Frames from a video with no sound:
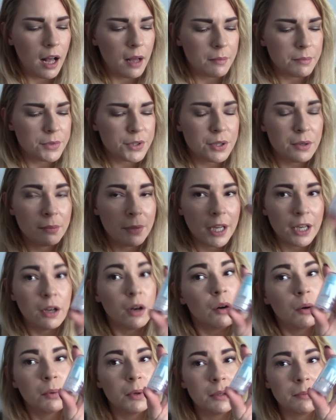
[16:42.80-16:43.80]
So my
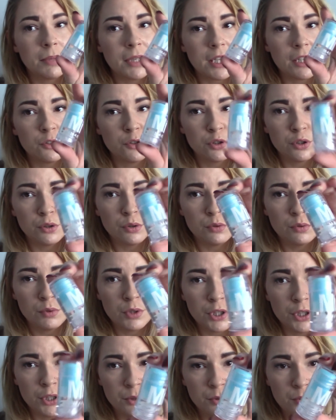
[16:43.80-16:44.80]
goal would be to
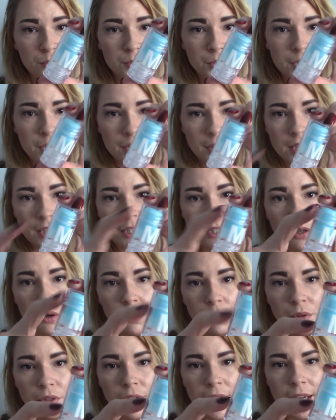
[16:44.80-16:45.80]
use this
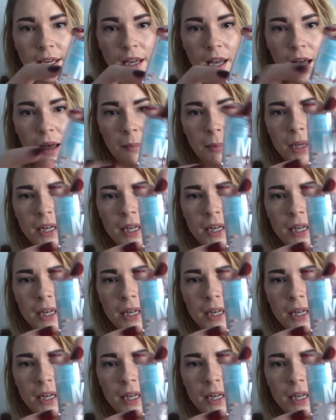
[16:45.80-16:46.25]
whole thing up.